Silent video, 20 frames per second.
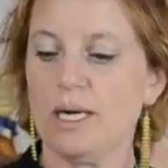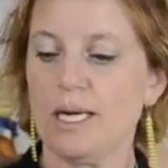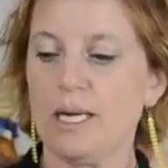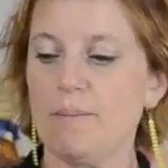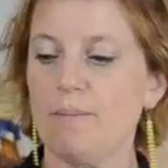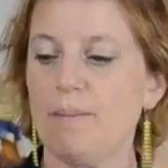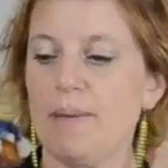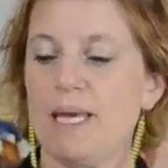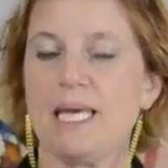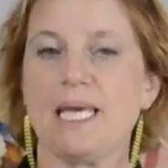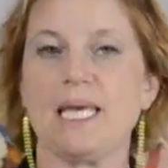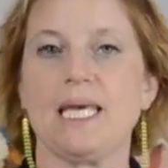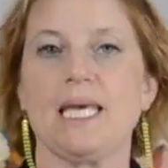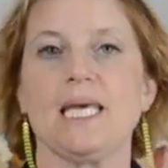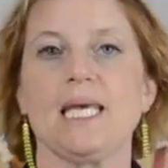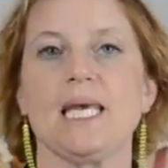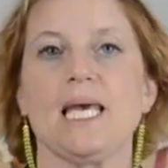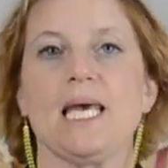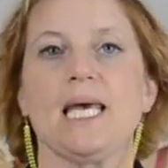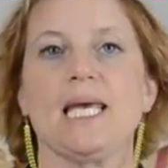am
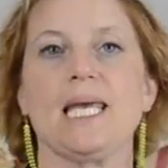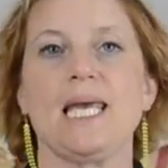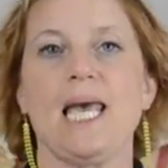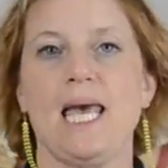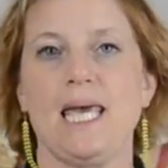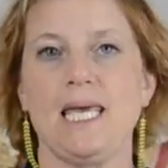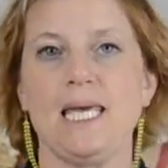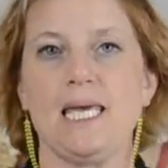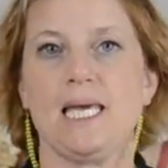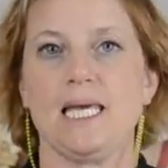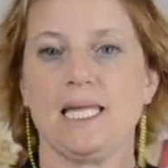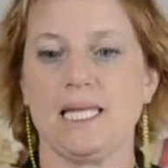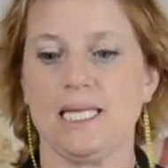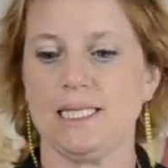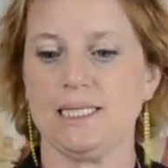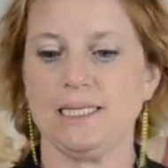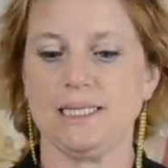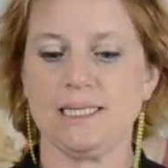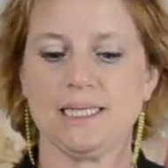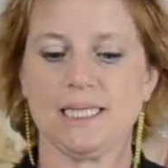making a cake
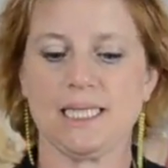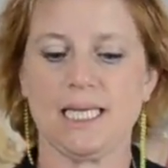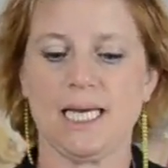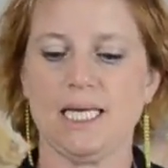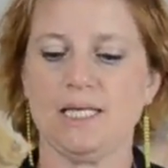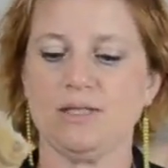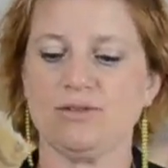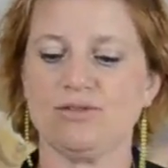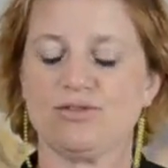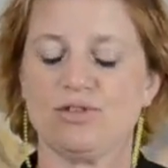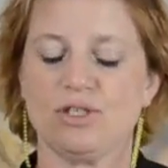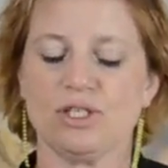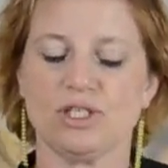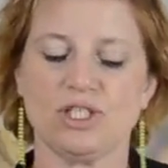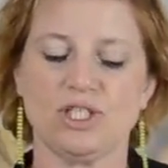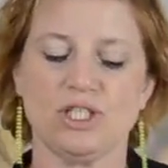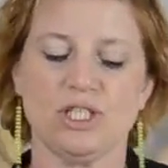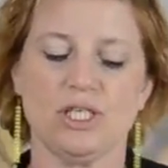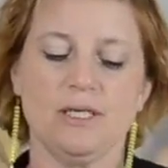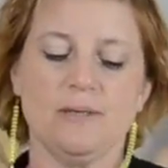that needs a cake
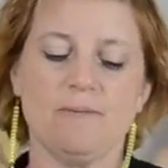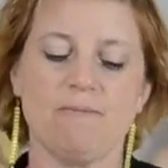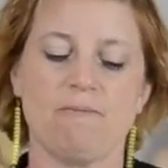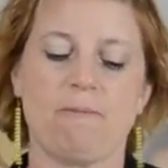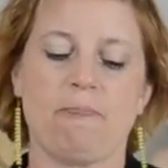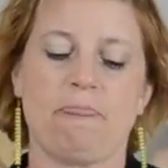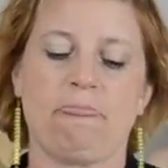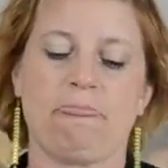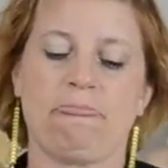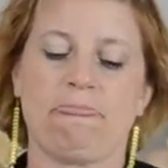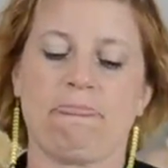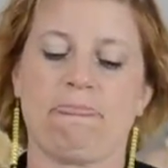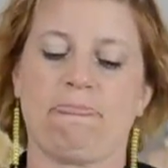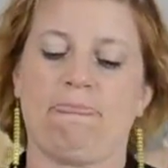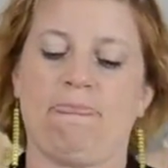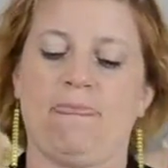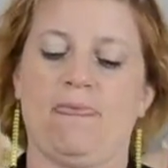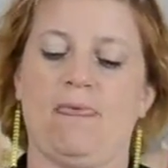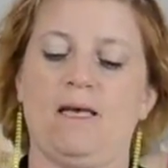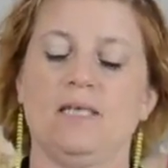structure,
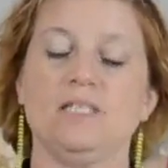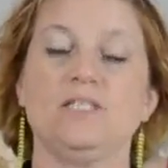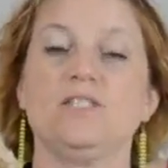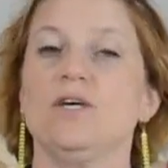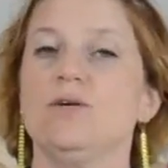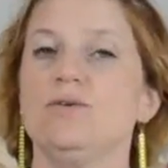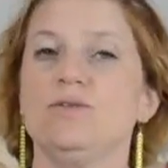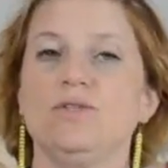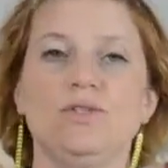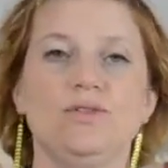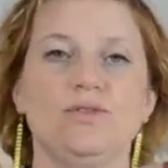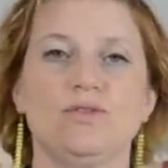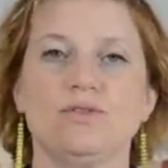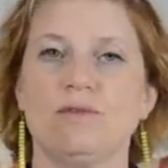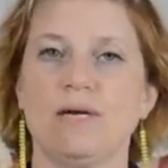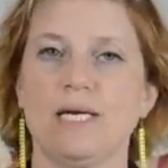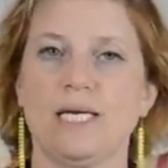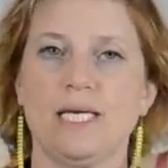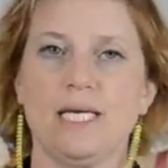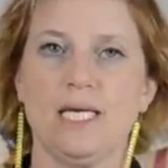I don't use a
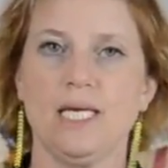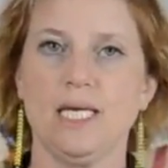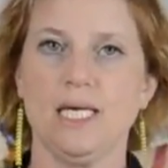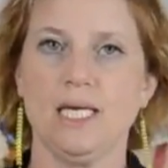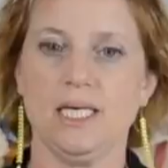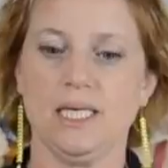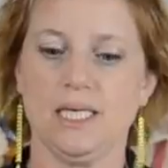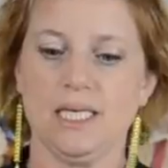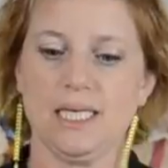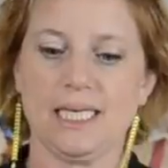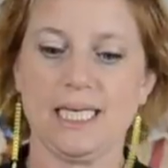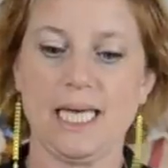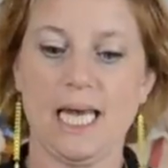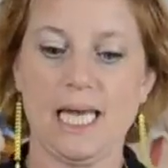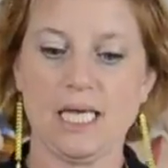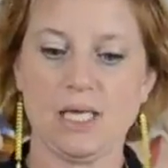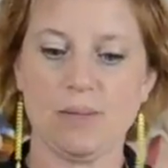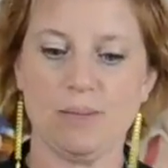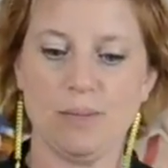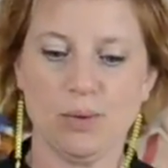regular
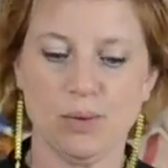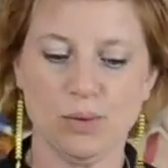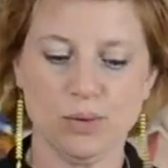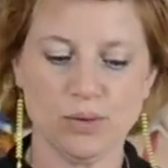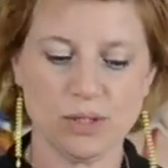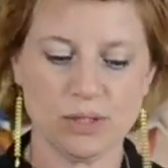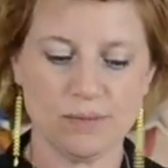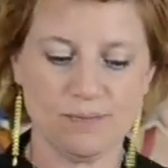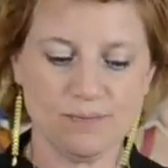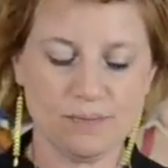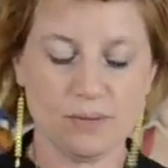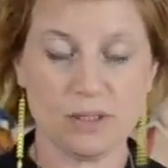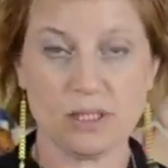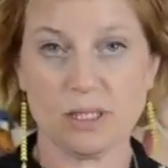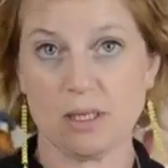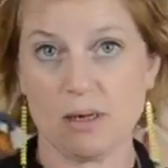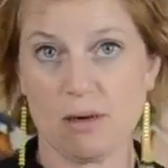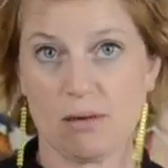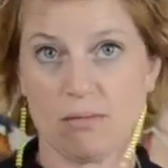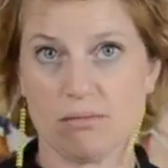cake board with
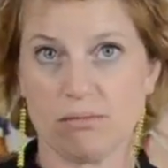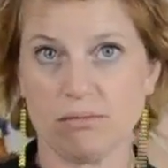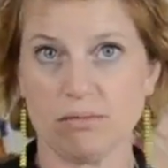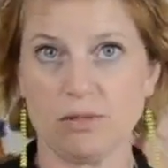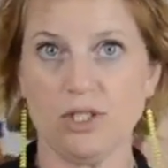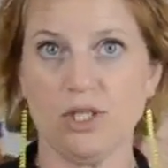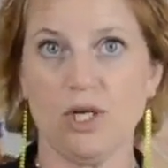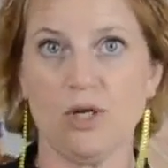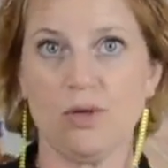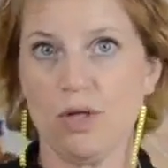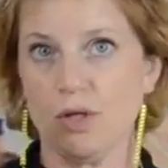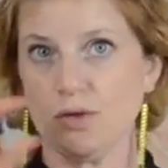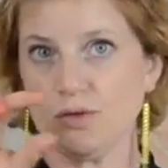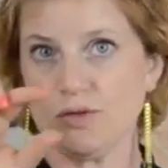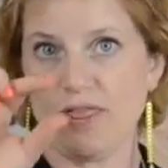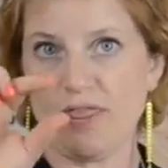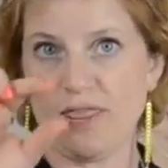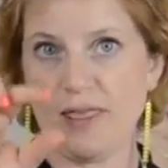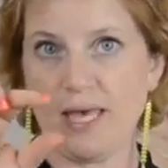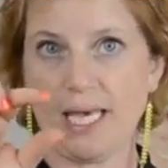those
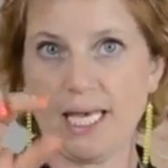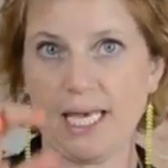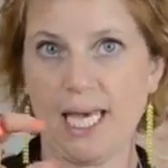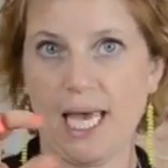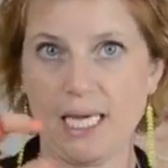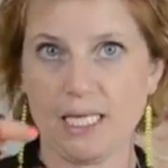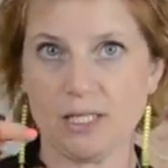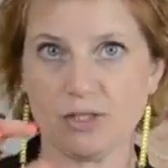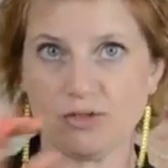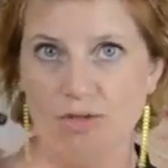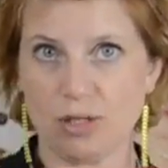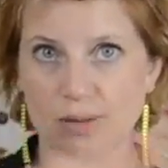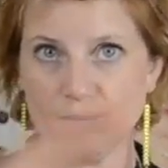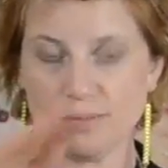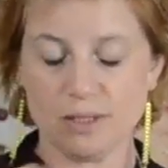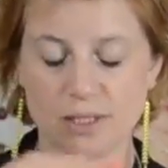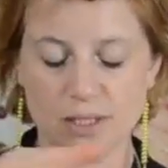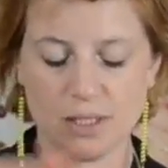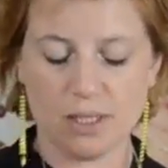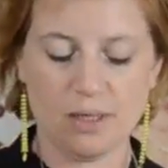thick cake
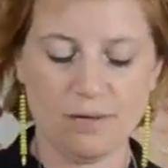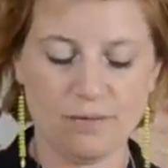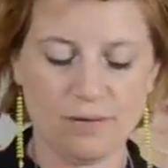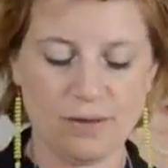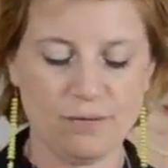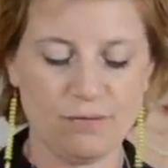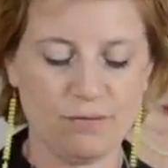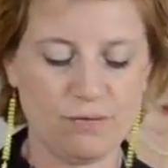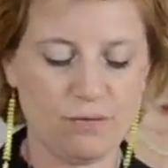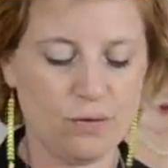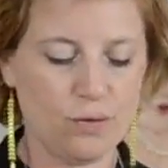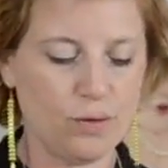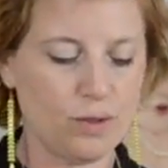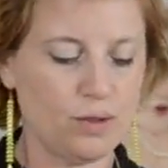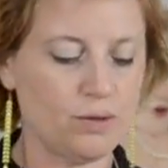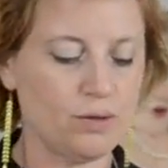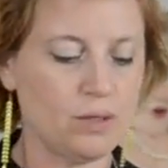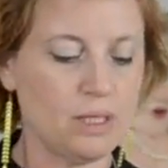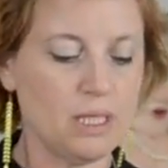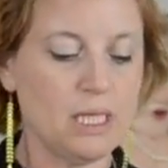drums that are covered in
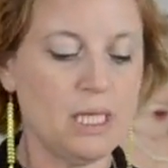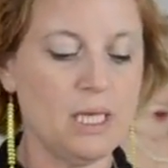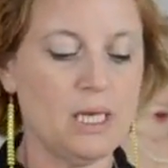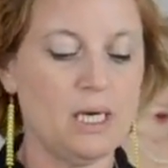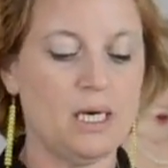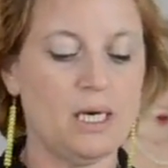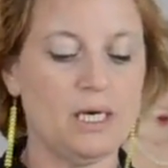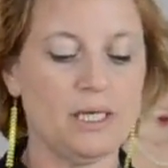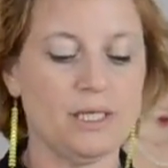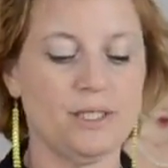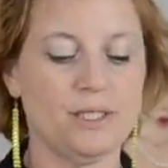foil. I